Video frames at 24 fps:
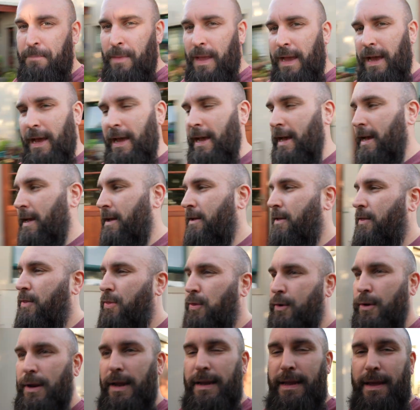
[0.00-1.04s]

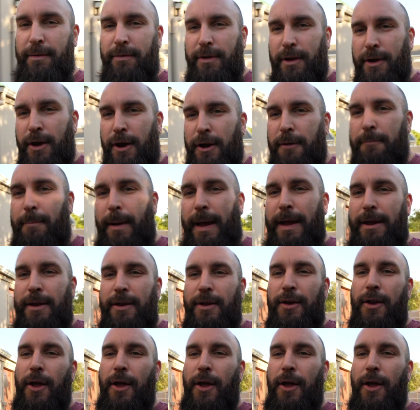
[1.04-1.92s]
Thought I'd give it a coat of paint.